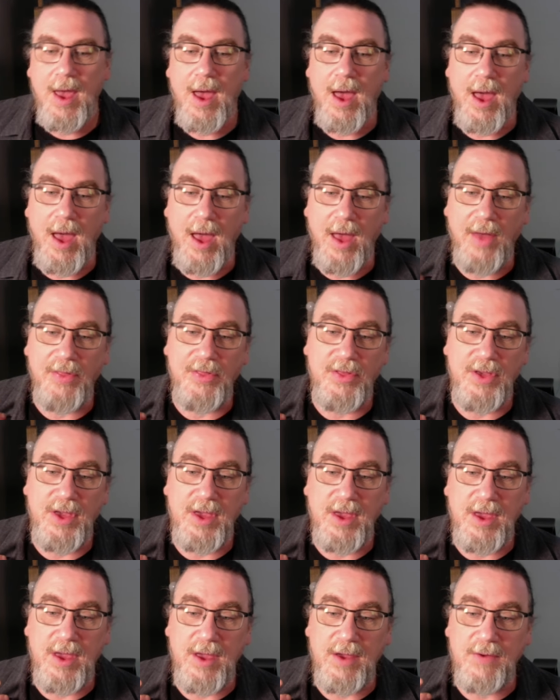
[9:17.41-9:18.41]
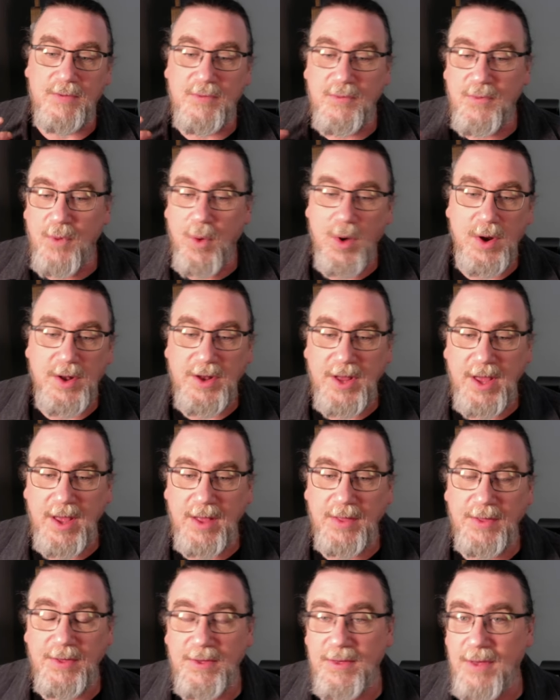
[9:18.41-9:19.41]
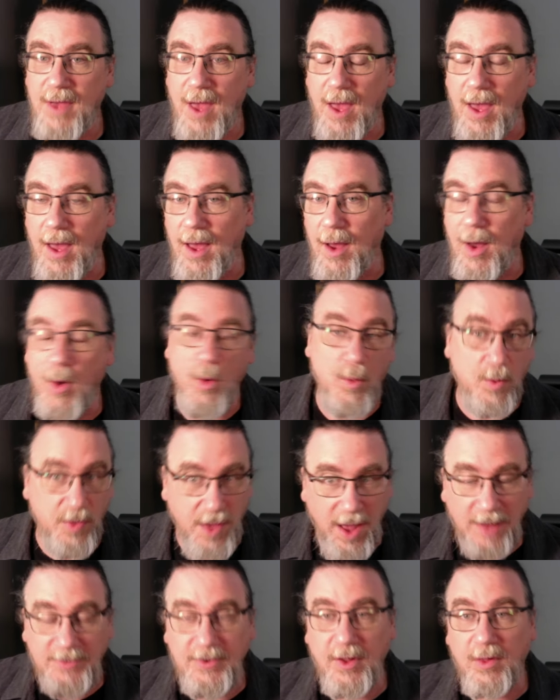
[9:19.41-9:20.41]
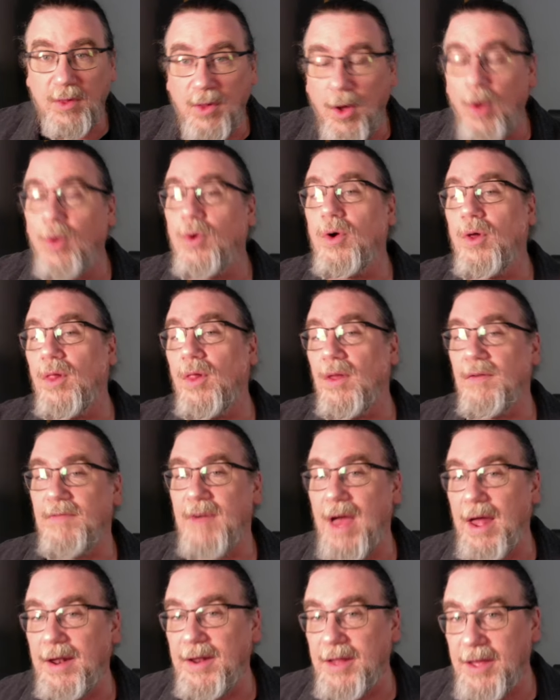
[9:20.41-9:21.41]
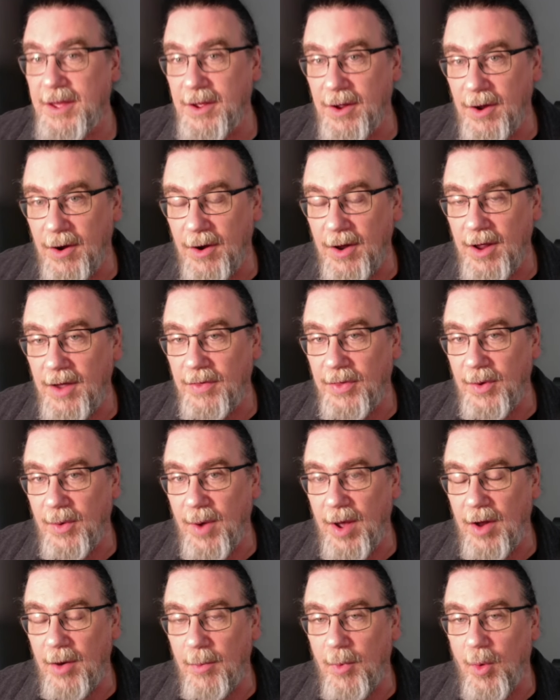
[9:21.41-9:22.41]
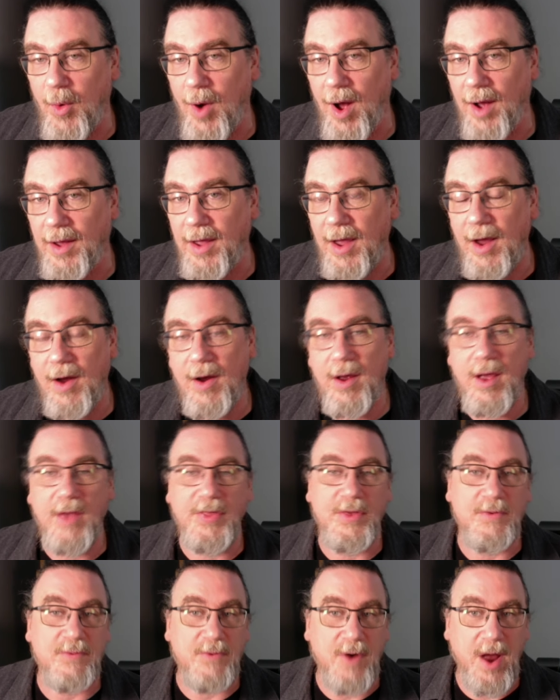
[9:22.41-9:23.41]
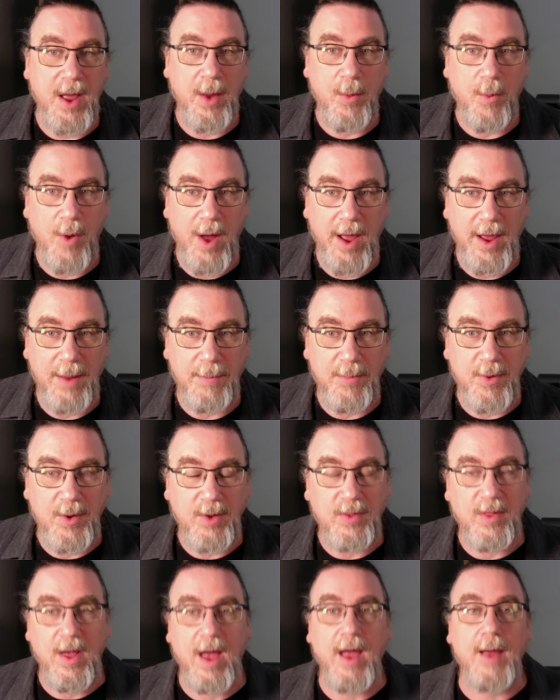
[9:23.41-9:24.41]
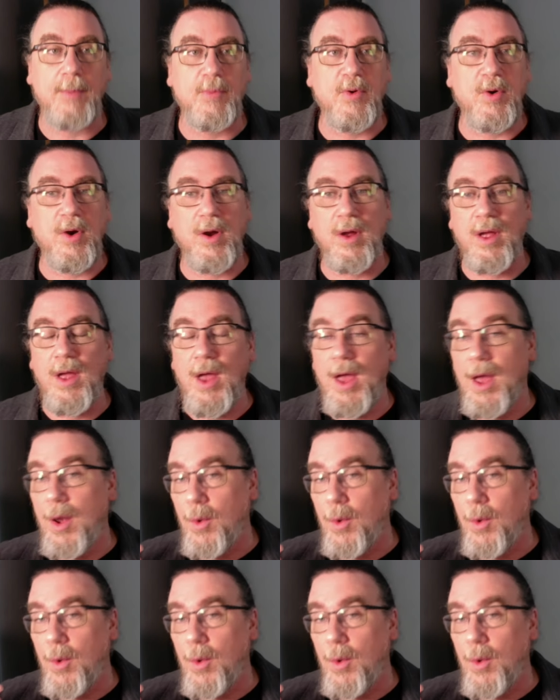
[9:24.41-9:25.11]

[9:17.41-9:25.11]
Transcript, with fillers: On the 14th, uh, that's a local event here in the greater Milwaukee area at the Frank Weyenberg Library.